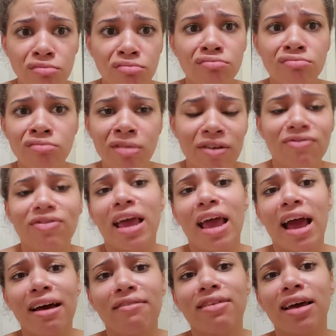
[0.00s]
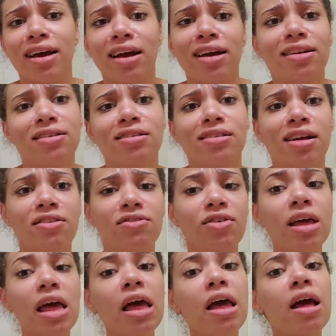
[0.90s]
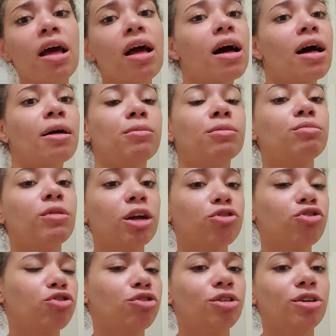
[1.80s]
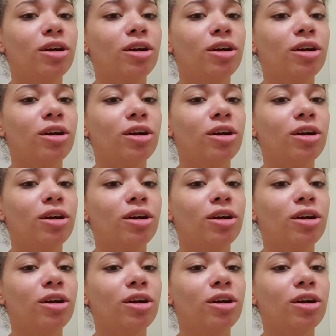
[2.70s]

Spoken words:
if they have that kind of stuff. I'm not sure,